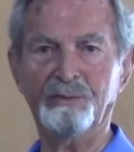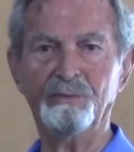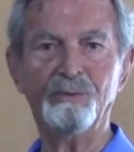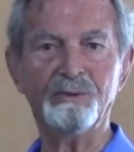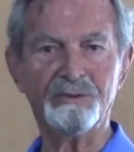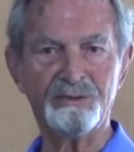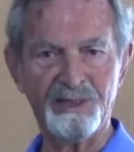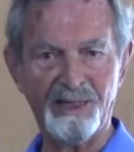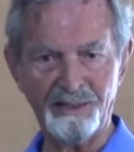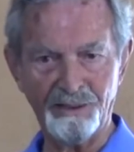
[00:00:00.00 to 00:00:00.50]

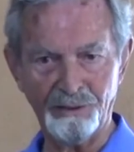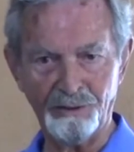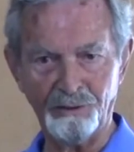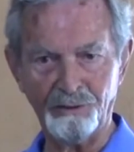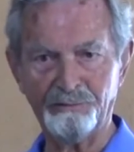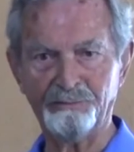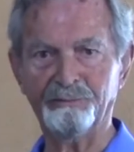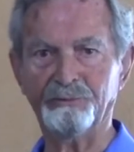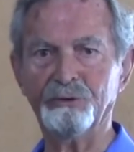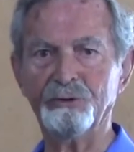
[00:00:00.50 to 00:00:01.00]
We'll take a
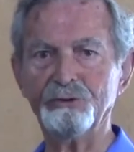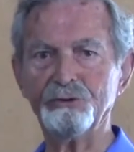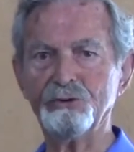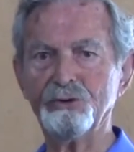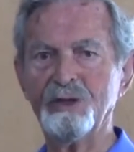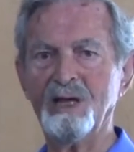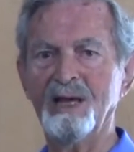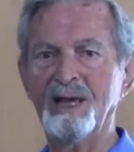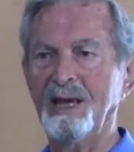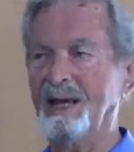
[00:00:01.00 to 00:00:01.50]
look
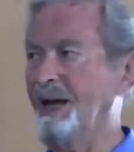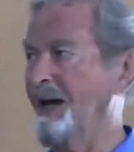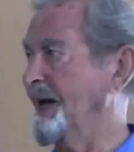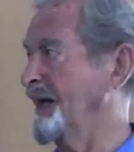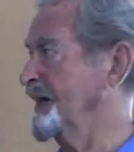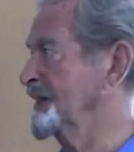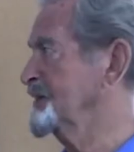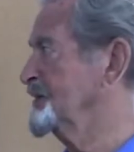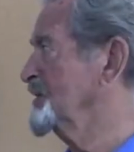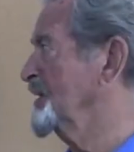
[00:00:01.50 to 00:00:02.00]
first
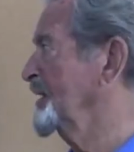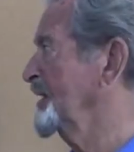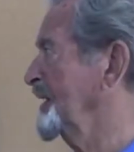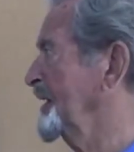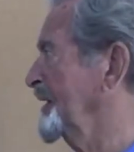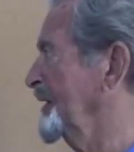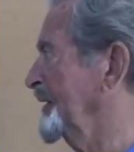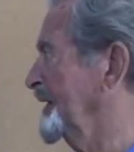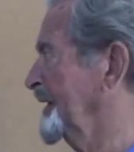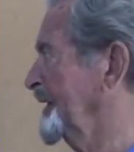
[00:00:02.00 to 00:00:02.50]
at
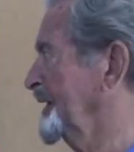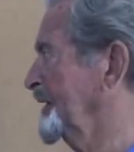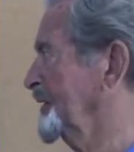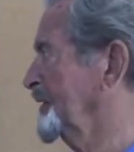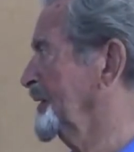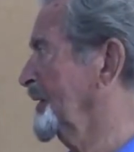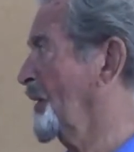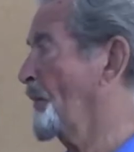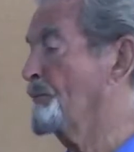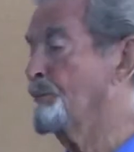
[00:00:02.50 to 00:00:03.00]
the
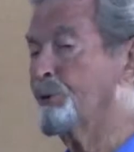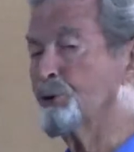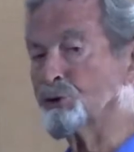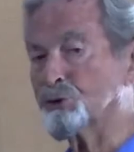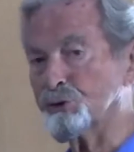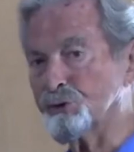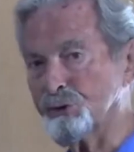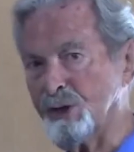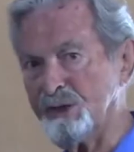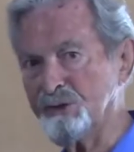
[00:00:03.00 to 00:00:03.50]

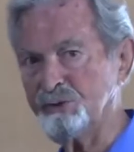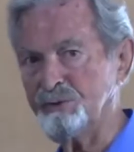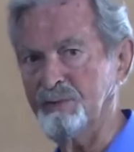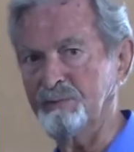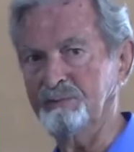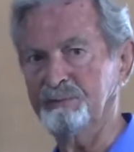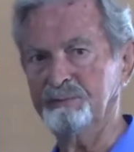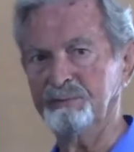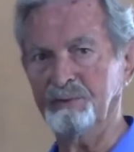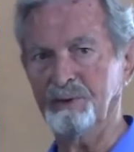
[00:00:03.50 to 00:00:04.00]

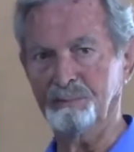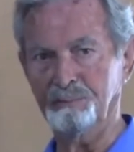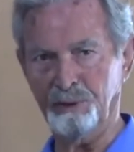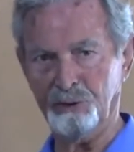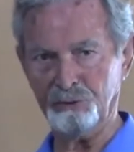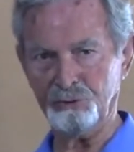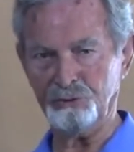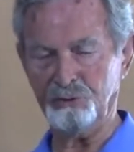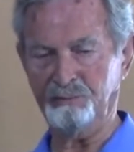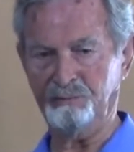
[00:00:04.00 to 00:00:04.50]
possessive
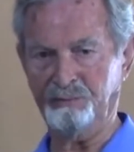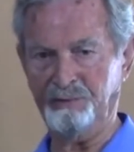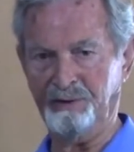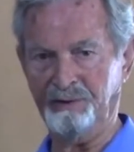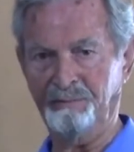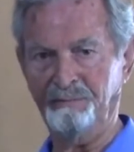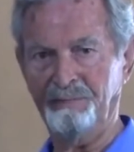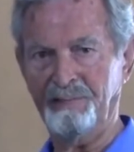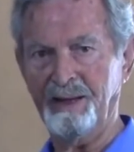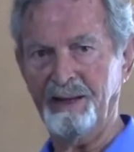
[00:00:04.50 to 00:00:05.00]
apostrophe.